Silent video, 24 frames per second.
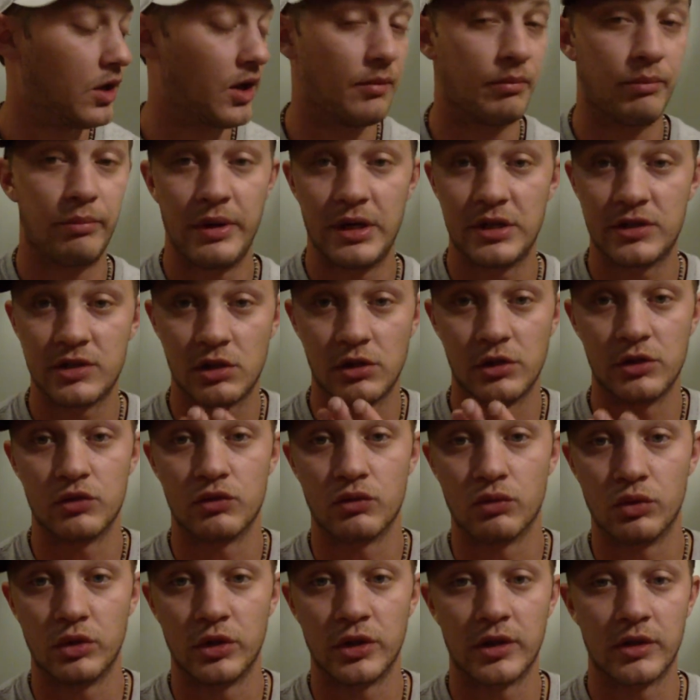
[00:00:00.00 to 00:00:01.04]
I'm basically
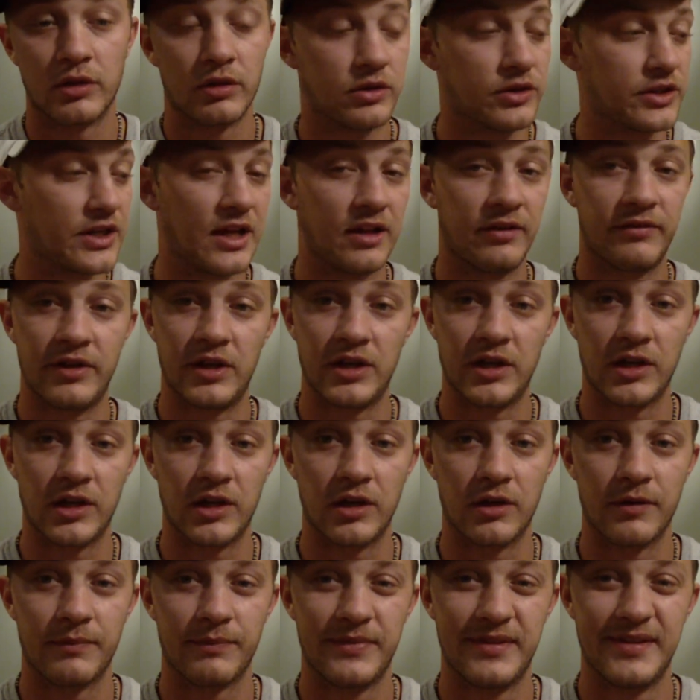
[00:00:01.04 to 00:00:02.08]
drooling, salivating
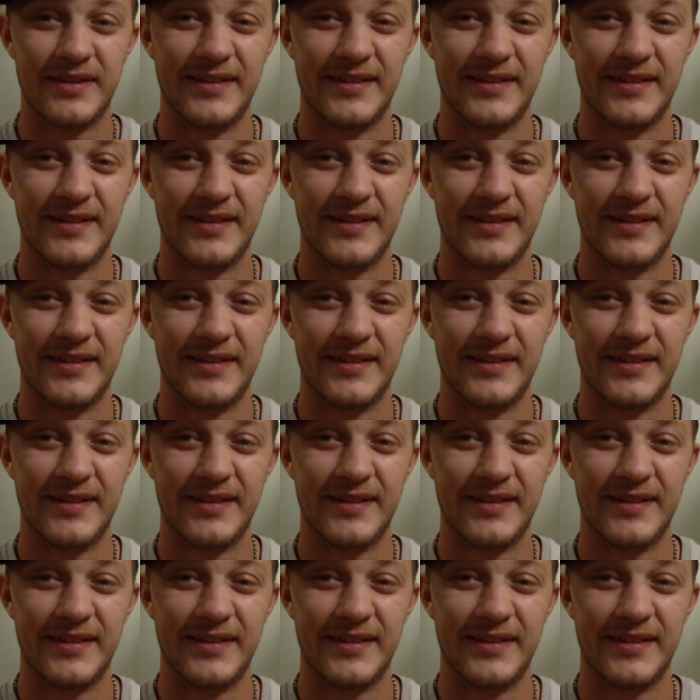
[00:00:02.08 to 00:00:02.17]
here.